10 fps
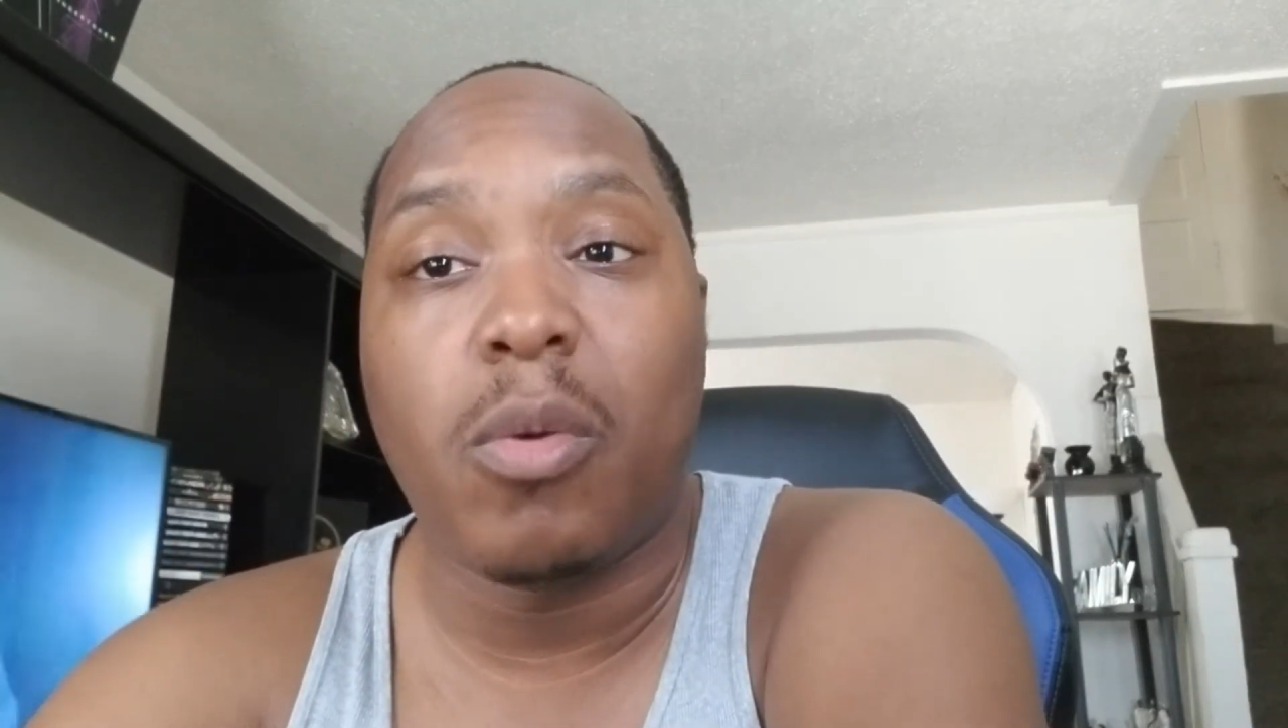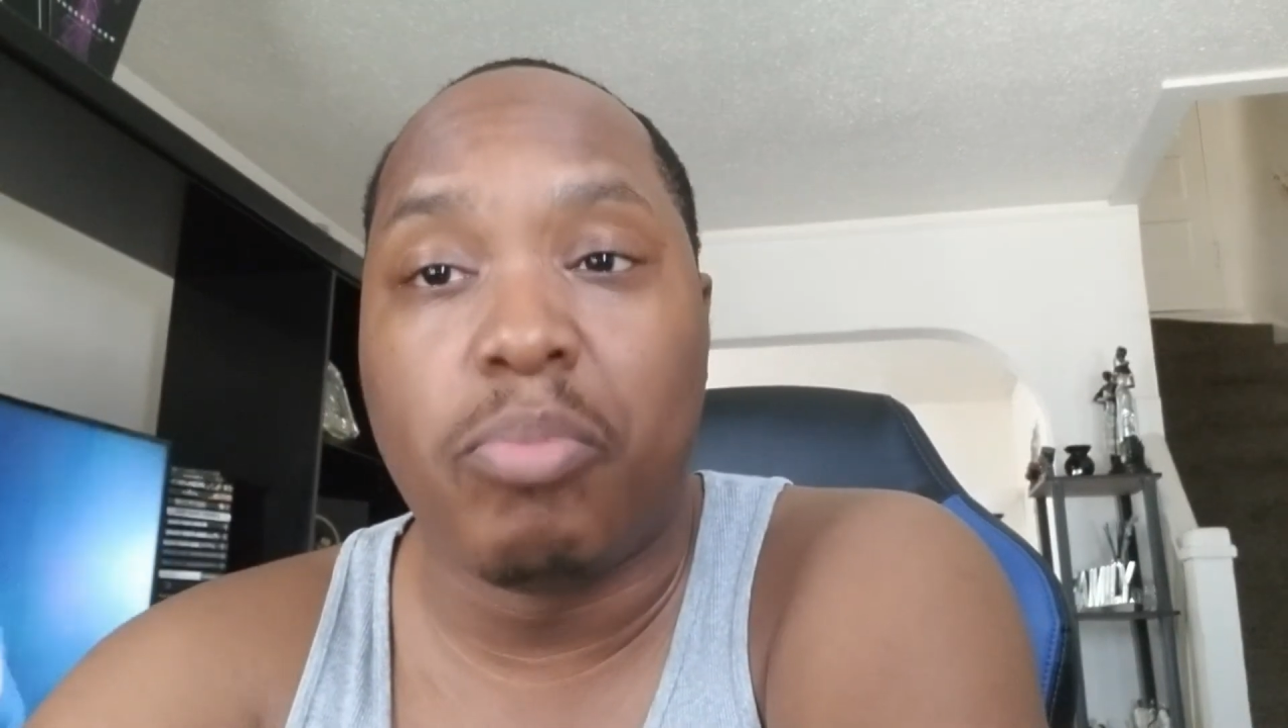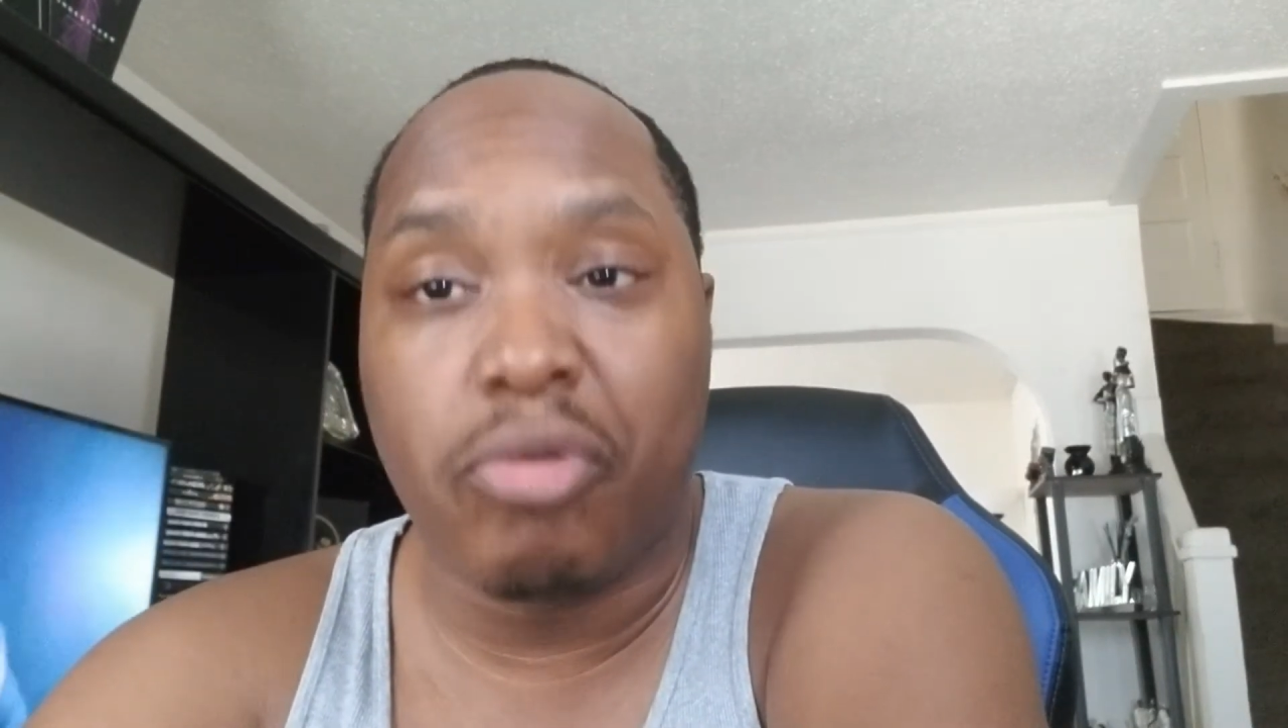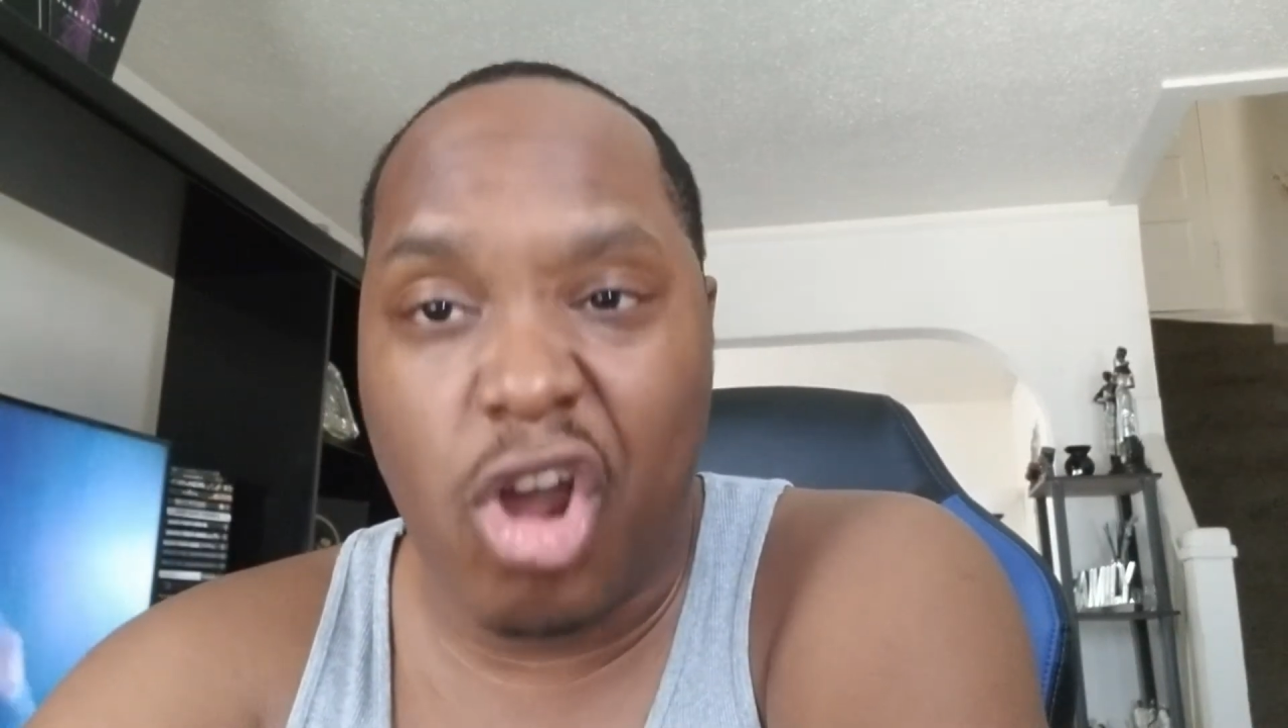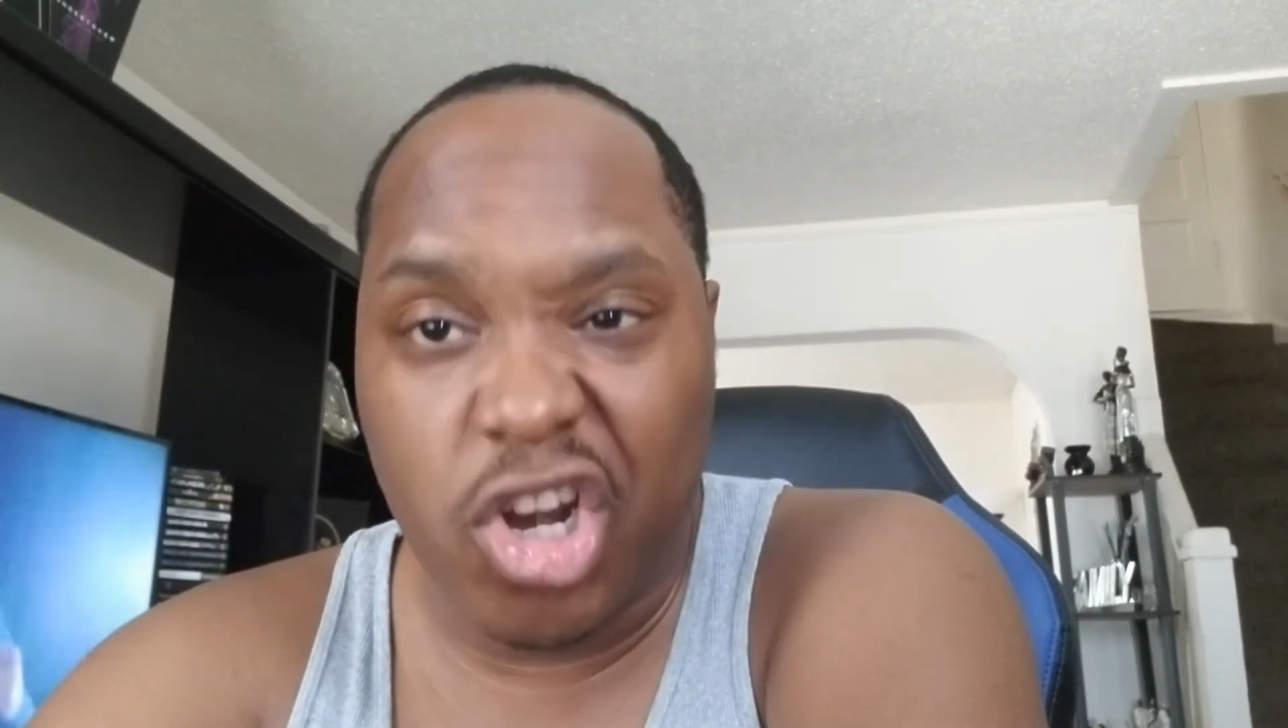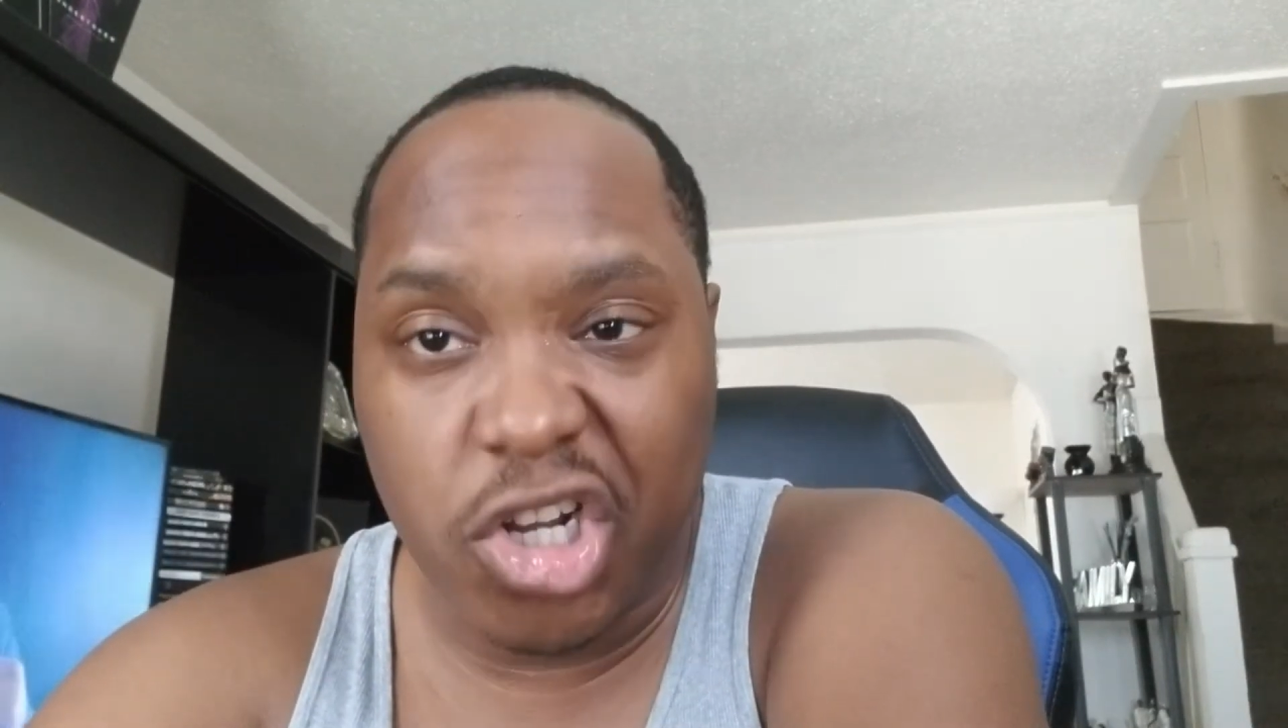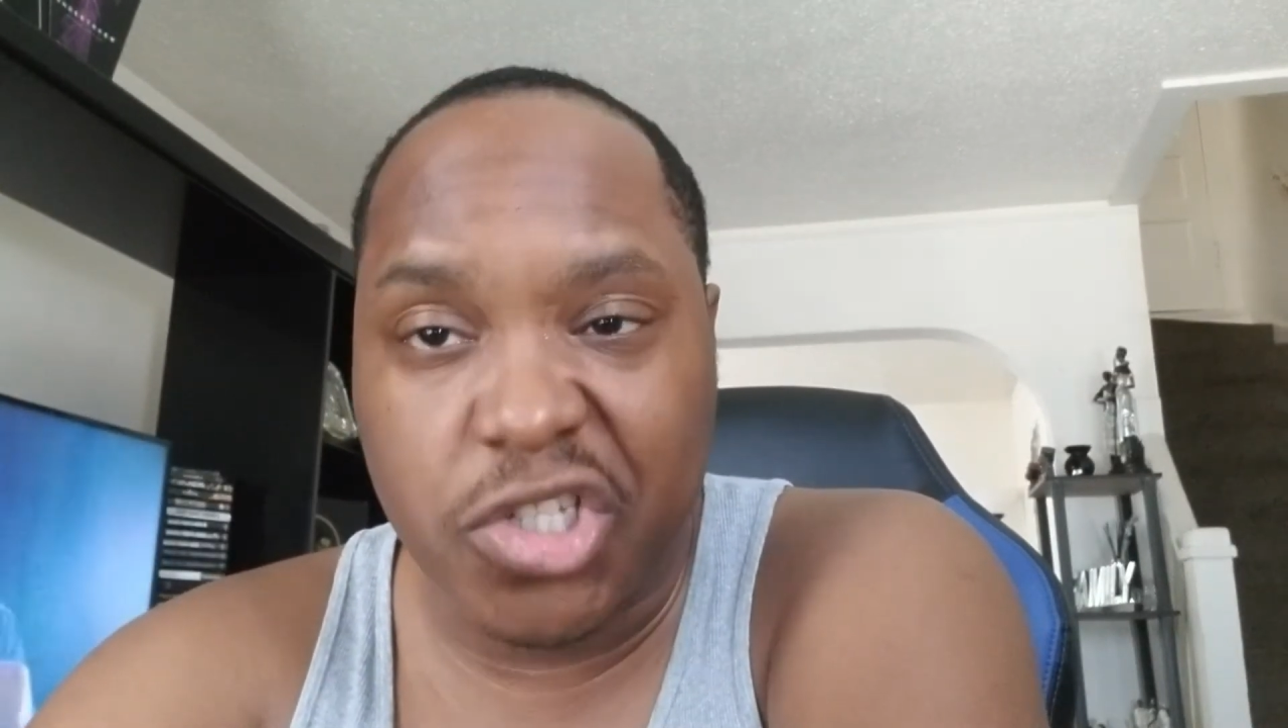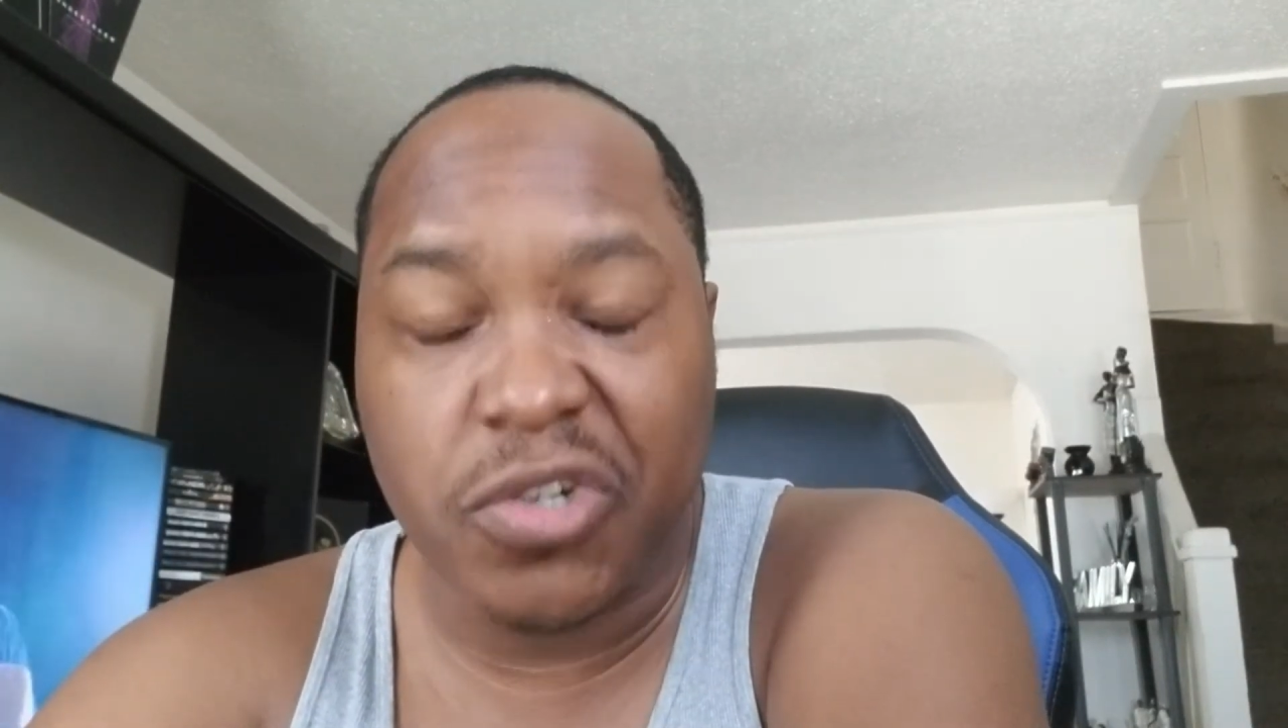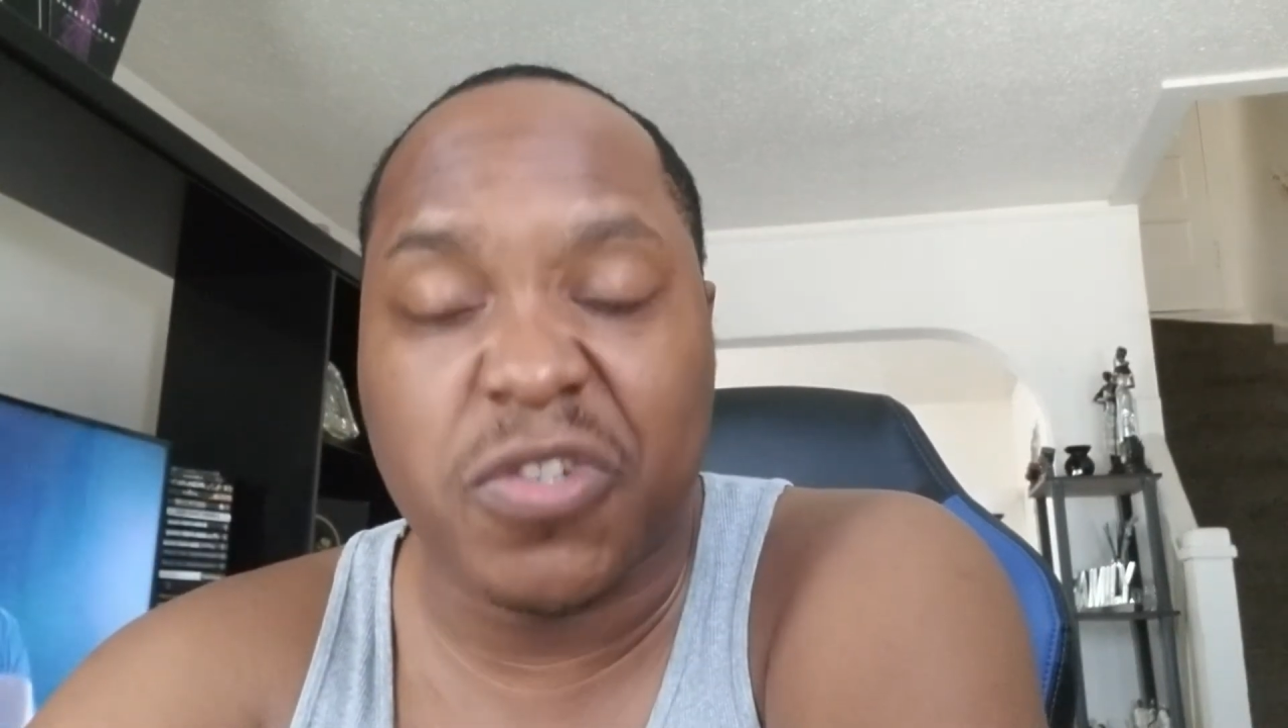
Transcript: Brock Lesnar